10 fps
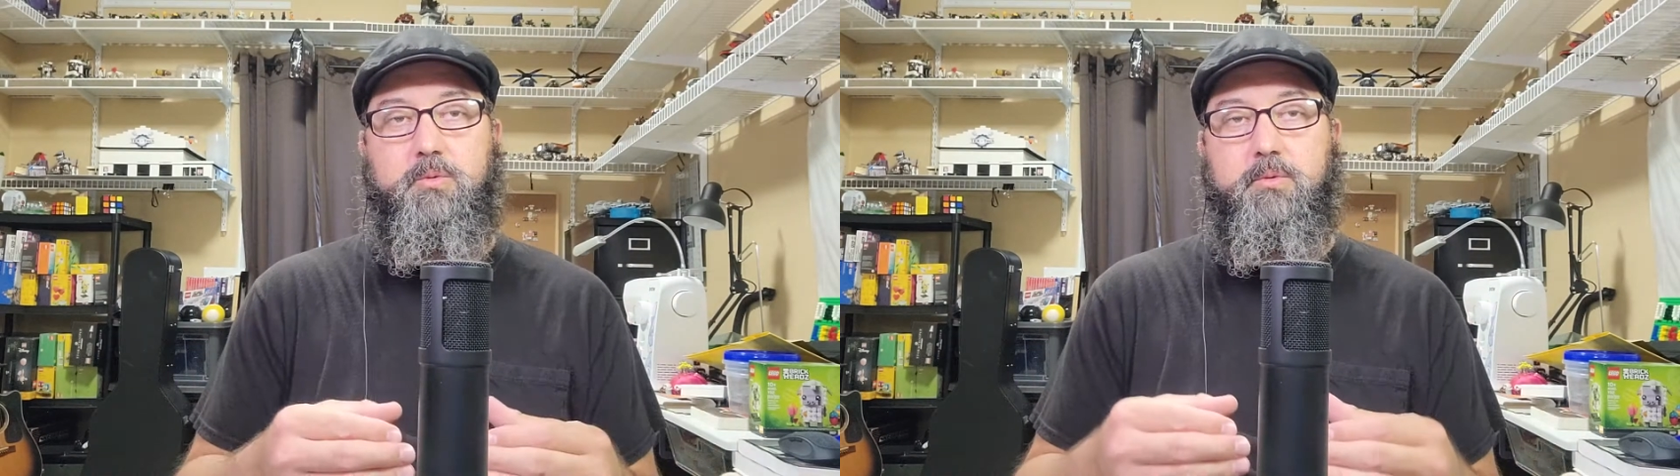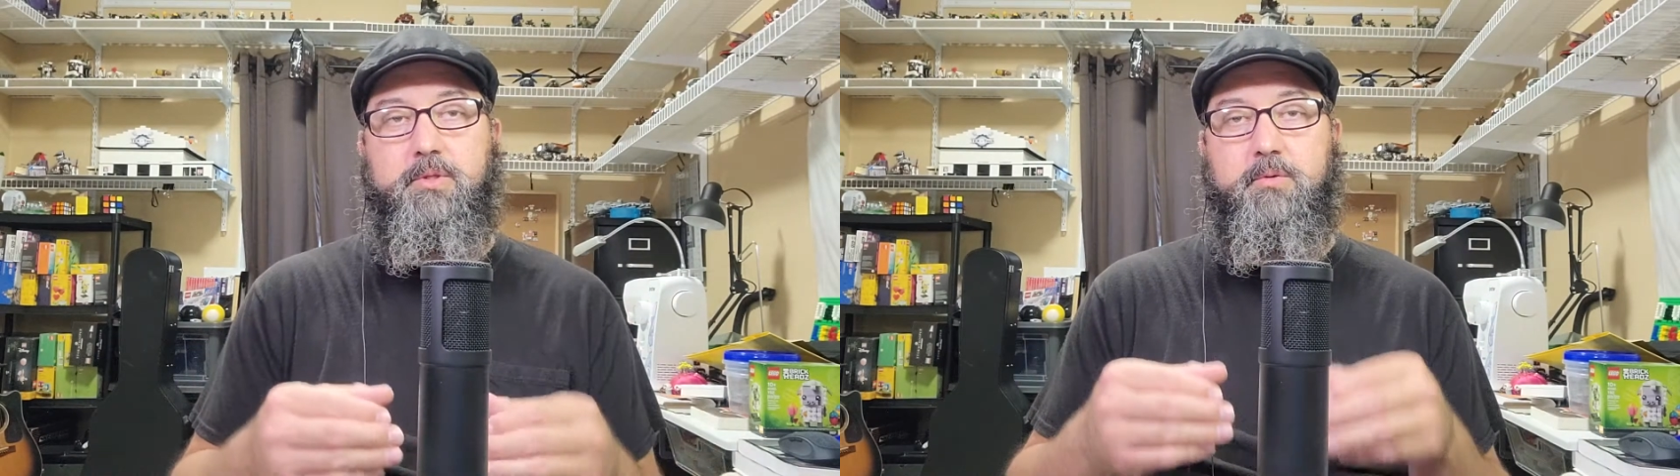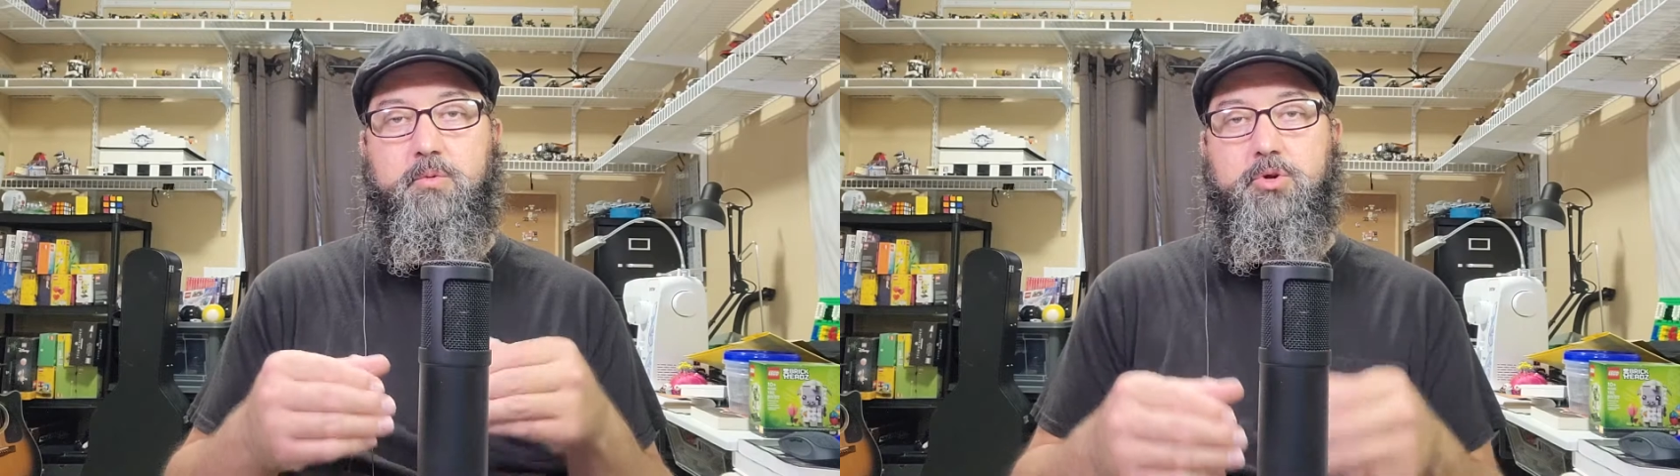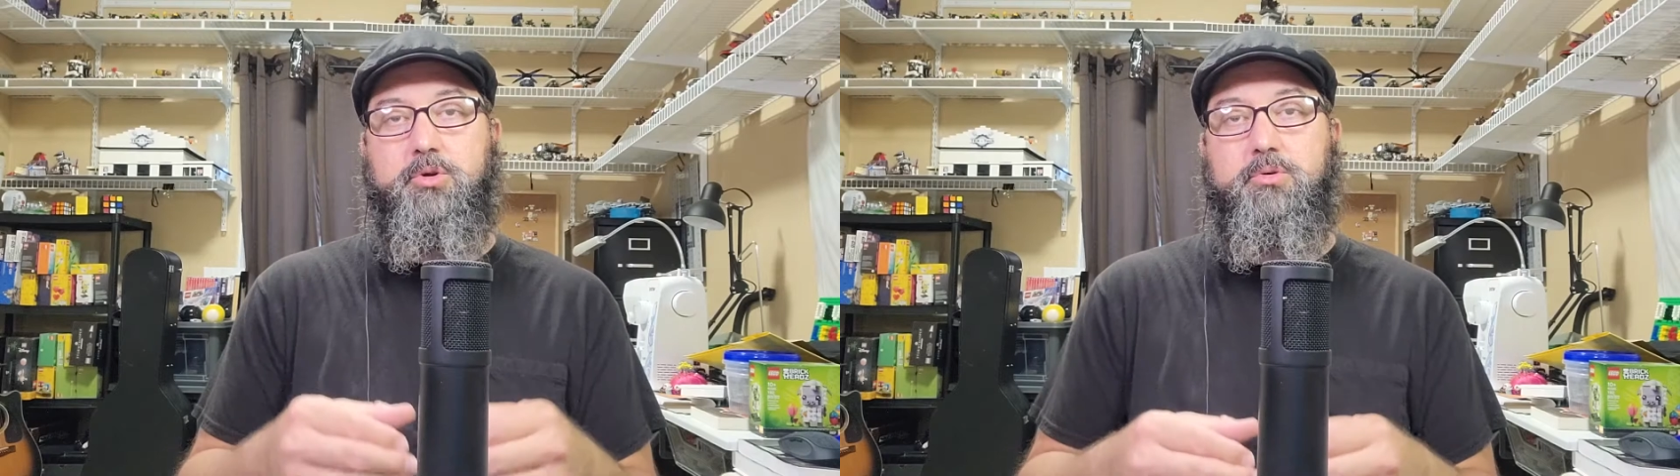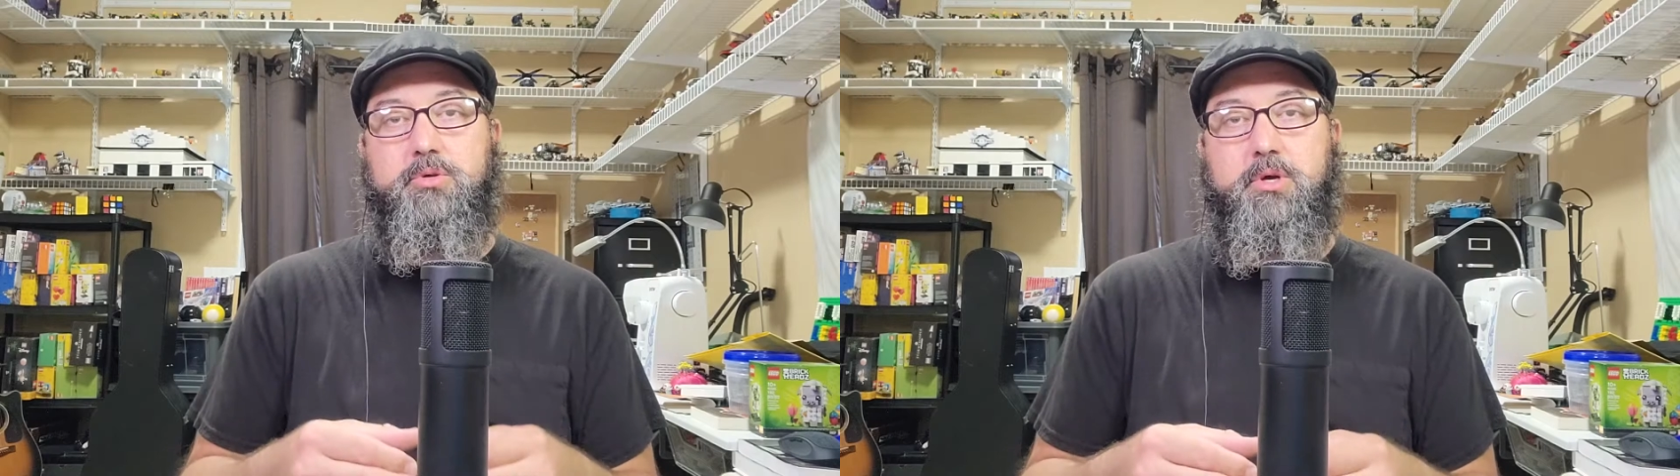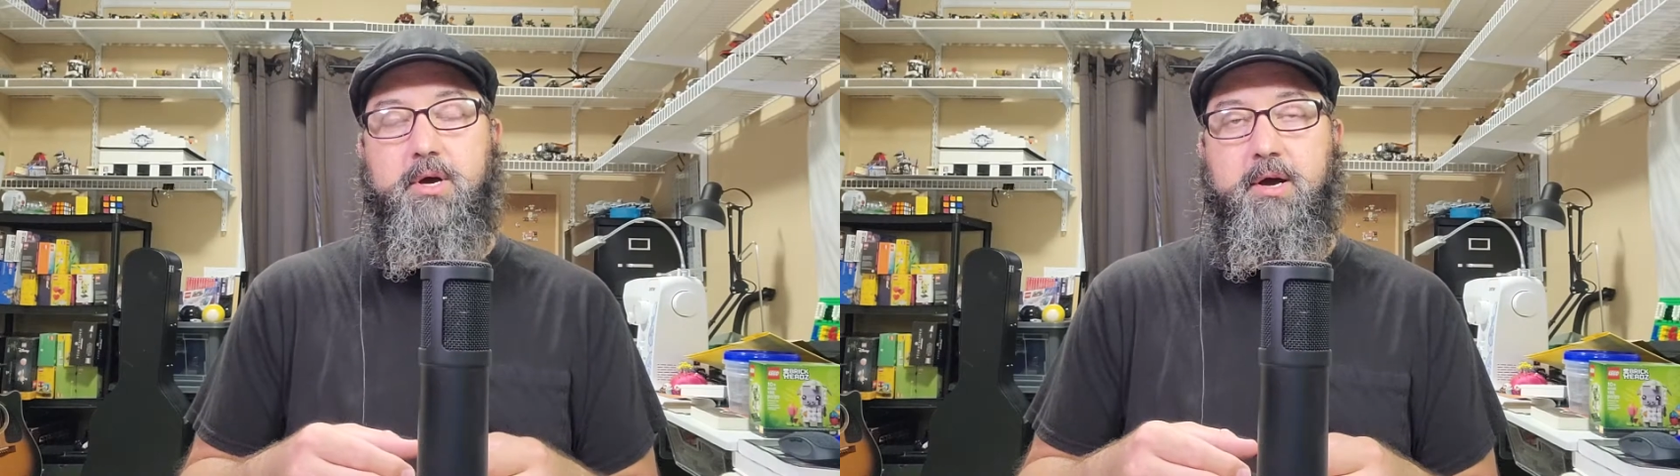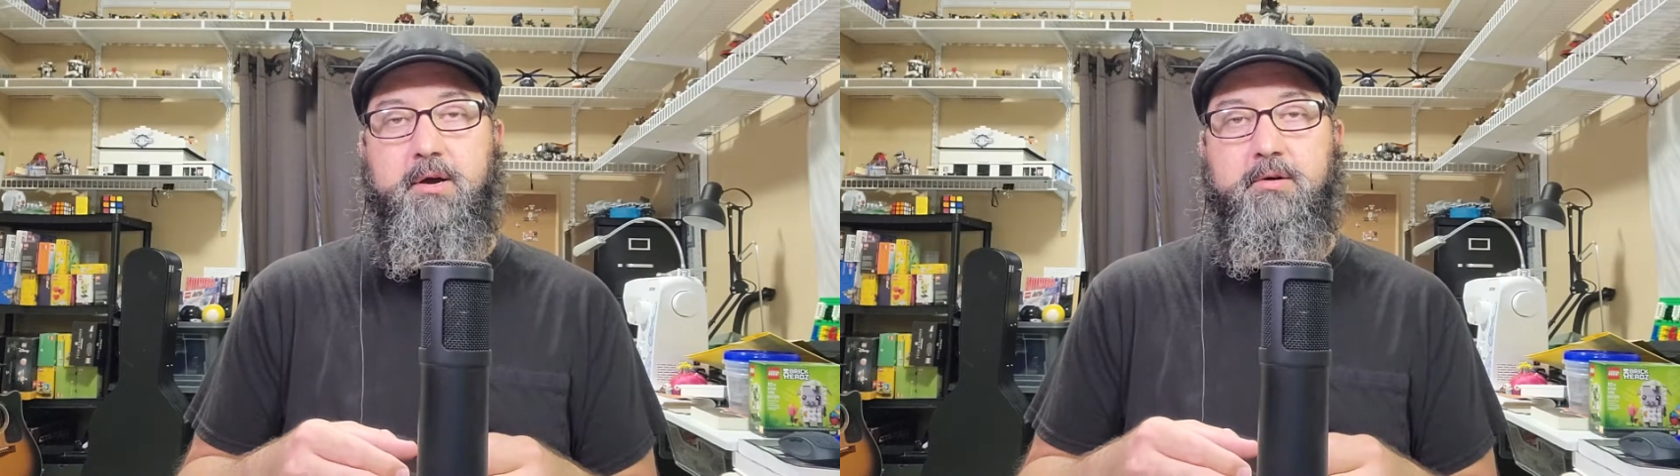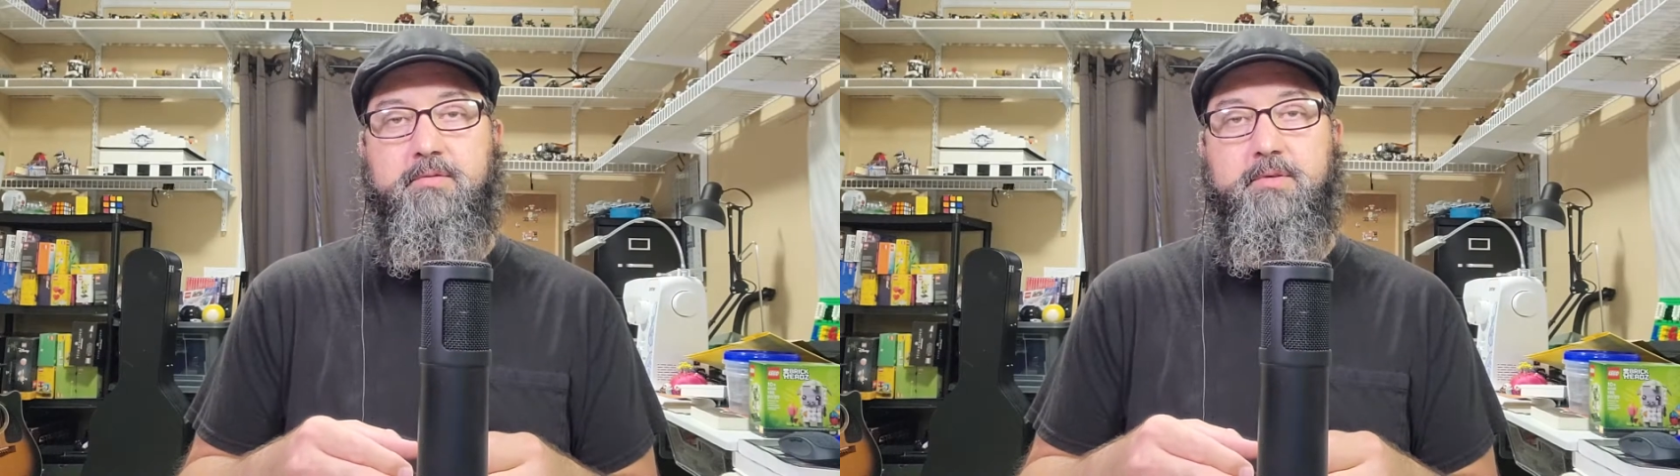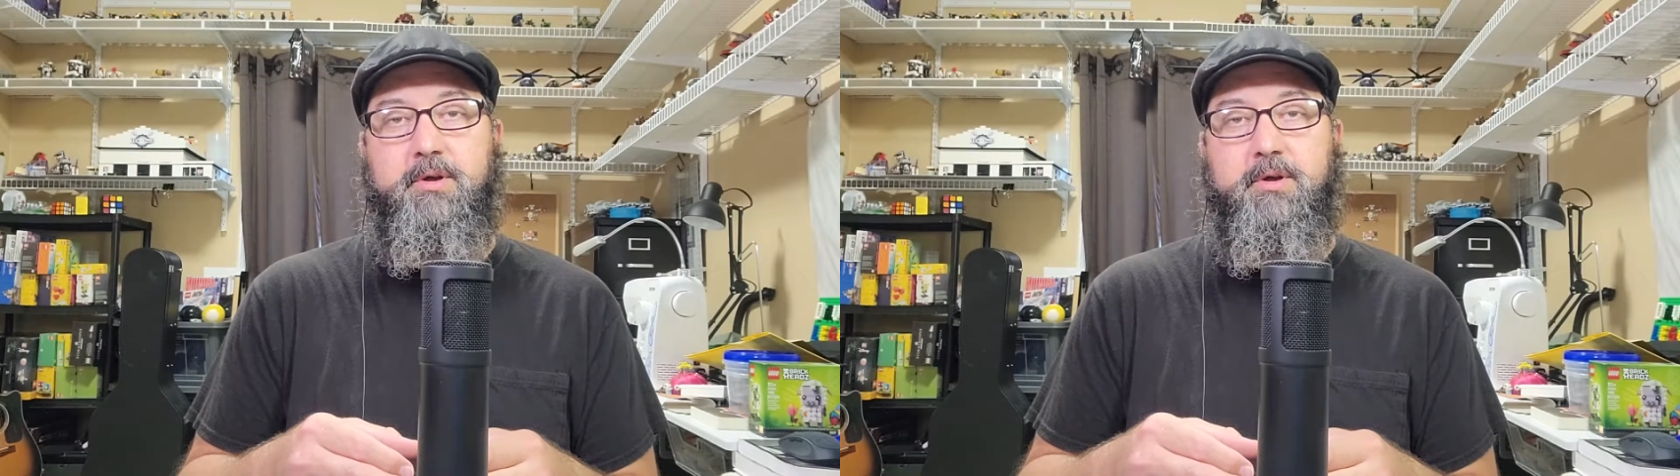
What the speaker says: the root of